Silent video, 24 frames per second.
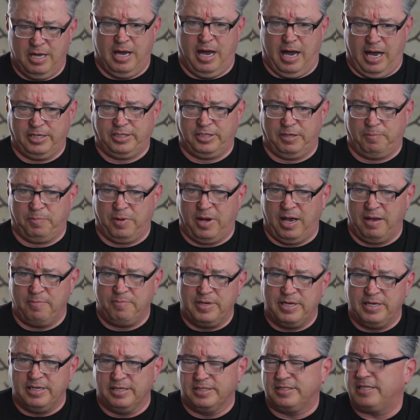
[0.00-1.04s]
I should probably
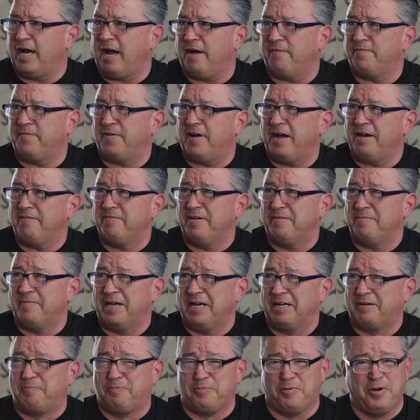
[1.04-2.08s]
be in the top 5. I'm
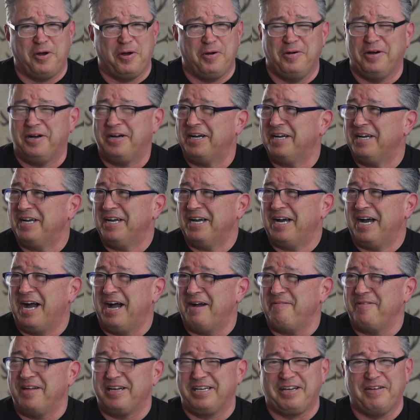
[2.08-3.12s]
like, bro,
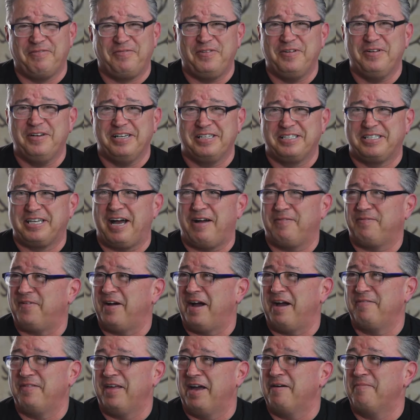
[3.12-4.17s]
if you're in the top
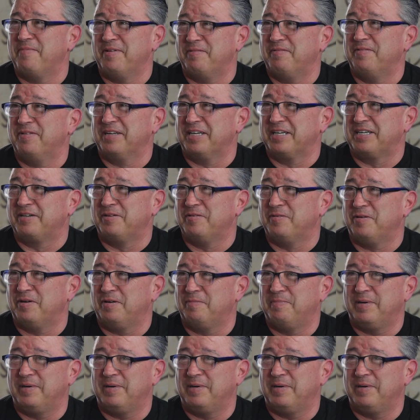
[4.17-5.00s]
5, that would be really cool.